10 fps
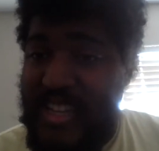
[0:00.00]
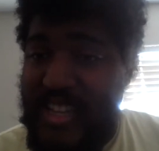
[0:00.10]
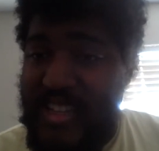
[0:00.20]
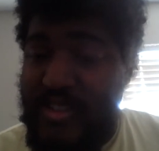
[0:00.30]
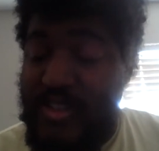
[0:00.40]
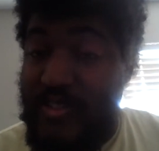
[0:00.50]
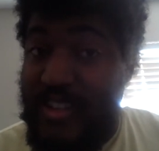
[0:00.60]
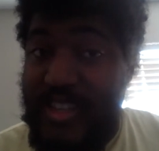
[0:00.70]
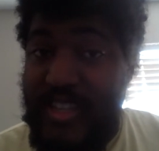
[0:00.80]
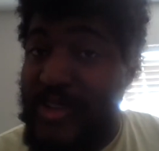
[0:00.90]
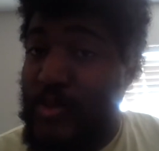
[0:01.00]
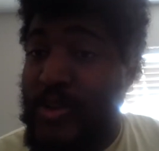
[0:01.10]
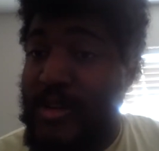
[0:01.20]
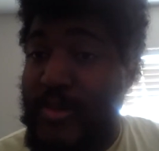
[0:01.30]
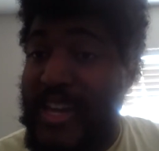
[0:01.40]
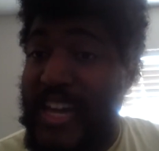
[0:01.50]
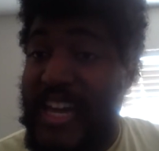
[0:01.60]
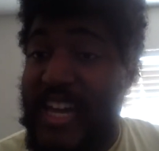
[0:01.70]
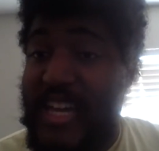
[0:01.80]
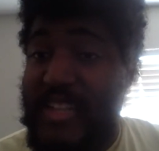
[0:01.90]
you know, Charlotte didn't want to
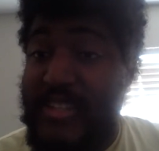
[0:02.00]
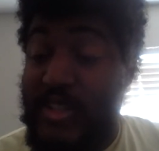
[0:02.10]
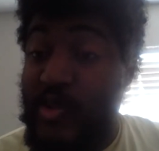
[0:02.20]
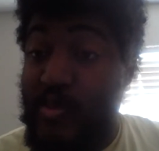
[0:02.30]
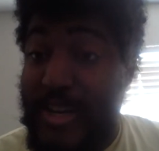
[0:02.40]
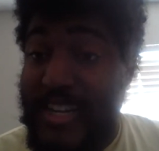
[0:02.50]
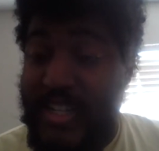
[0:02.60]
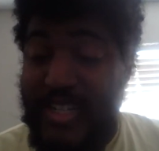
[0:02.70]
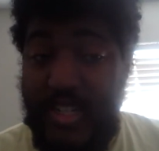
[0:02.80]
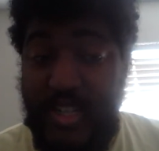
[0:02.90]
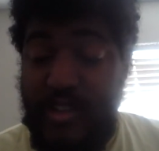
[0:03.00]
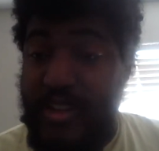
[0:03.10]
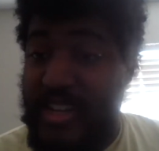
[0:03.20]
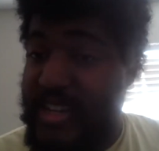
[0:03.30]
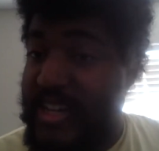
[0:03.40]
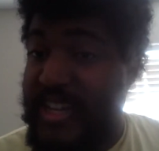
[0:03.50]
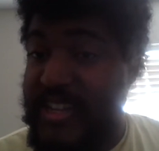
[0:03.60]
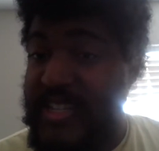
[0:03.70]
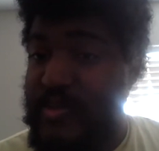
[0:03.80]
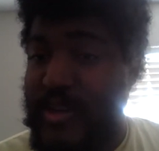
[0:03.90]
pay too much to go to the NAL.
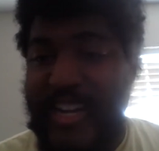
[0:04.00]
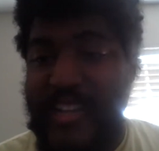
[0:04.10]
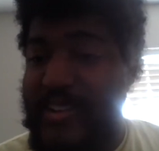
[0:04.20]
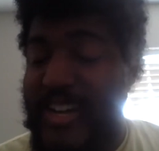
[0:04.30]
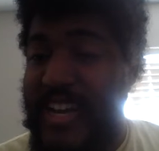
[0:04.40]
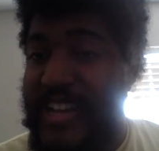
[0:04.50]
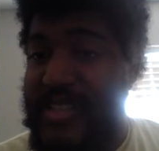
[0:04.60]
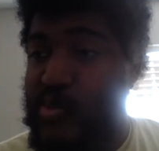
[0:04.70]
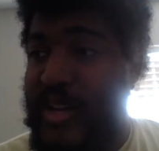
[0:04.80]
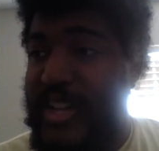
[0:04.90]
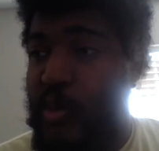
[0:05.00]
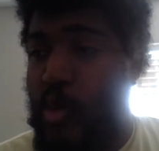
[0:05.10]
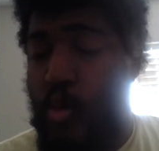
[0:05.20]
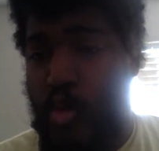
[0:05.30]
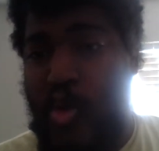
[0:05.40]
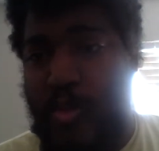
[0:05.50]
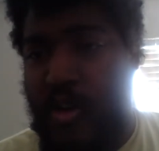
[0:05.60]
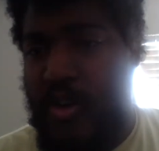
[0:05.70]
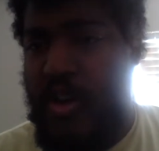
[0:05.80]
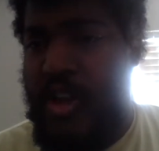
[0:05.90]
That's why they're not, that's why they were
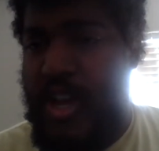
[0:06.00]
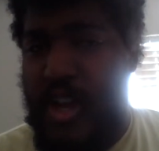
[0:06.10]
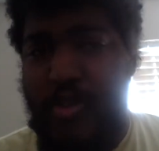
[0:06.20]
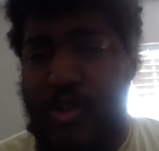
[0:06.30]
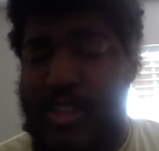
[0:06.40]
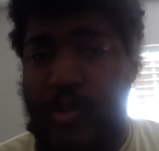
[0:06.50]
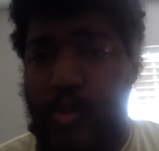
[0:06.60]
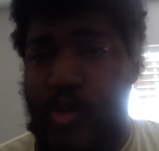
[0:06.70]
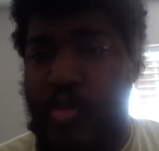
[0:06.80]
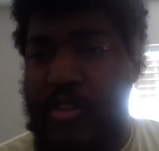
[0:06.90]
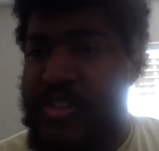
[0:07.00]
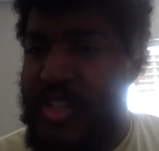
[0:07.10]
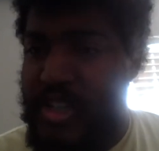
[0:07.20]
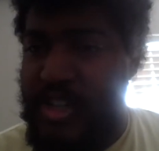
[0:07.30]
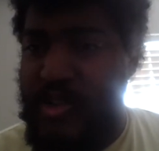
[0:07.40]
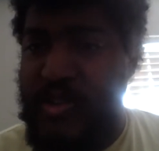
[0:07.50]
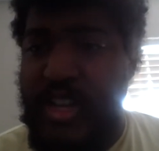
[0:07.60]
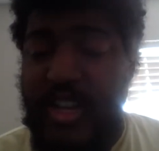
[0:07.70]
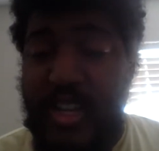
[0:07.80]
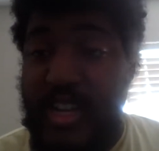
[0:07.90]
rumored, they were only rumored to go,
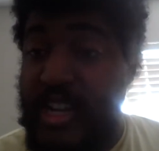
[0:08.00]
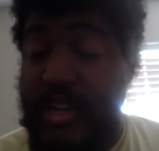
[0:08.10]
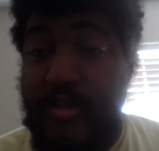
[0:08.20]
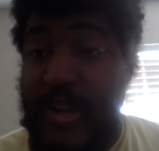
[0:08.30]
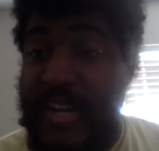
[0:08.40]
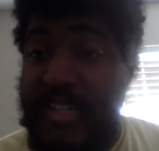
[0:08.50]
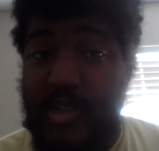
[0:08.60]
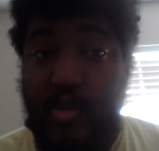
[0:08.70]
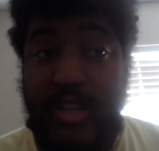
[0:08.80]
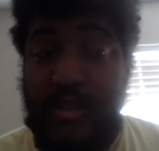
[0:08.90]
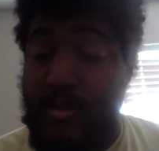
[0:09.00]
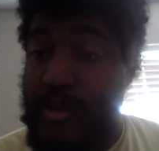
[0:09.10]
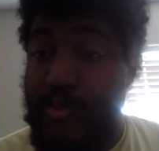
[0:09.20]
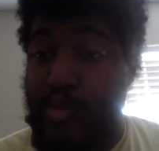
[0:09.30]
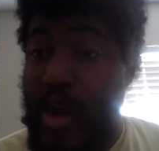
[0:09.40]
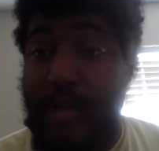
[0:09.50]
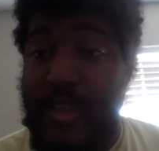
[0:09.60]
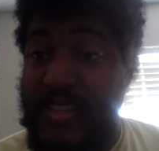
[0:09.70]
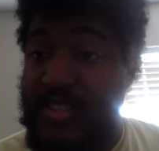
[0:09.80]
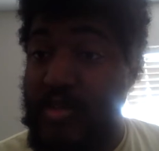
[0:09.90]
and they never actually went. They
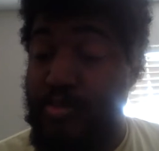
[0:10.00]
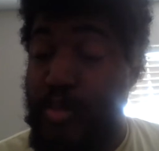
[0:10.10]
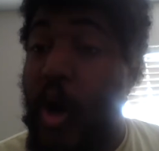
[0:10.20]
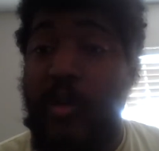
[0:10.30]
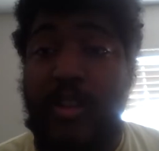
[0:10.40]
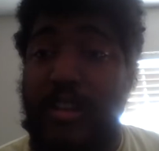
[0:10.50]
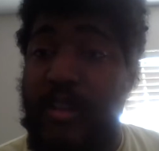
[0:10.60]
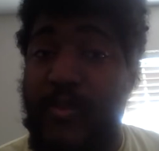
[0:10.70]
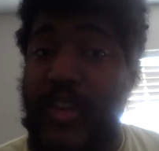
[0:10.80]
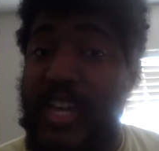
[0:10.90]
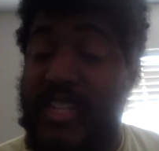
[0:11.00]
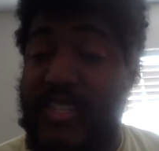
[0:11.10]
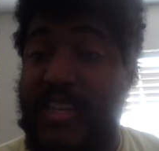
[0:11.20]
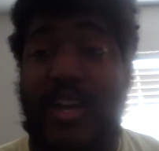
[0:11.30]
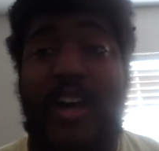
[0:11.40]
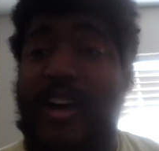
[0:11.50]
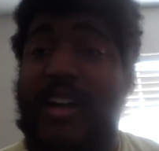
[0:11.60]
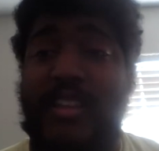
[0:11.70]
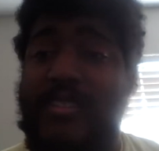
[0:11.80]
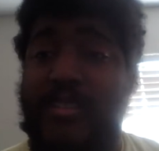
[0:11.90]
probably balked the fee and said, uh
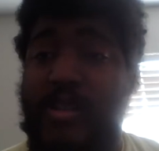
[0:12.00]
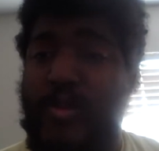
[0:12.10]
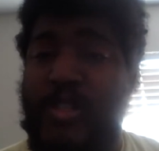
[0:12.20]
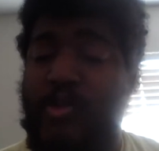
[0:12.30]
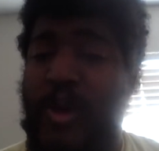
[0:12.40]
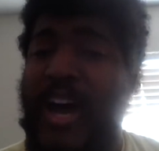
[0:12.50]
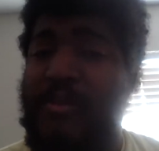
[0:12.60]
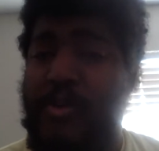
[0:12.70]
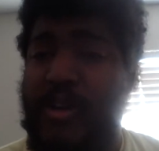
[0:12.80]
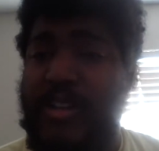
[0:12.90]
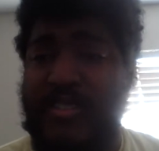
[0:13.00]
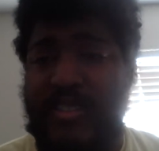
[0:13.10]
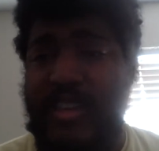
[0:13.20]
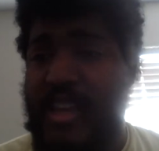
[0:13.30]
uh-uh, uh this is a little bit too high for us.